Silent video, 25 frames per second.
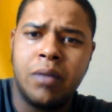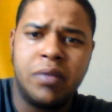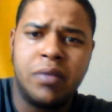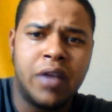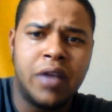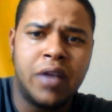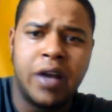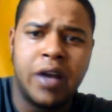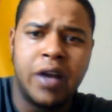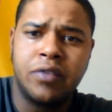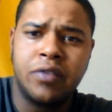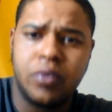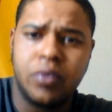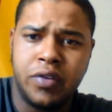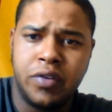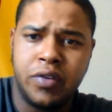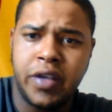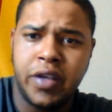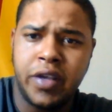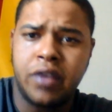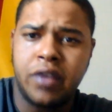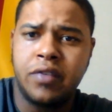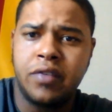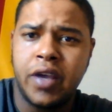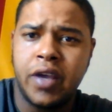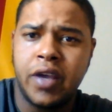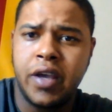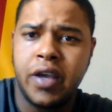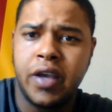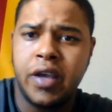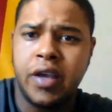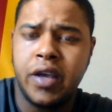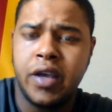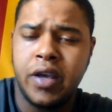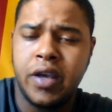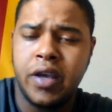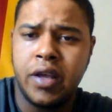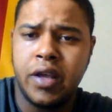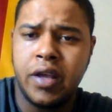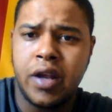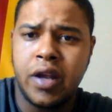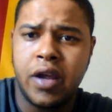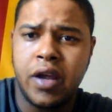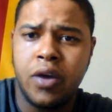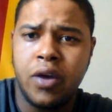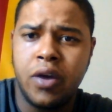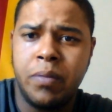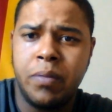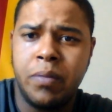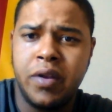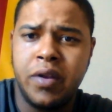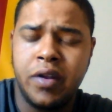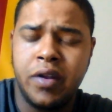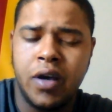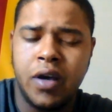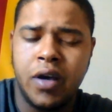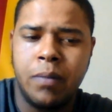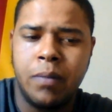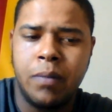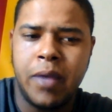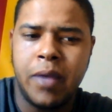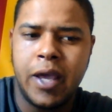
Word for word: a dinosaur dick site, and I opened it up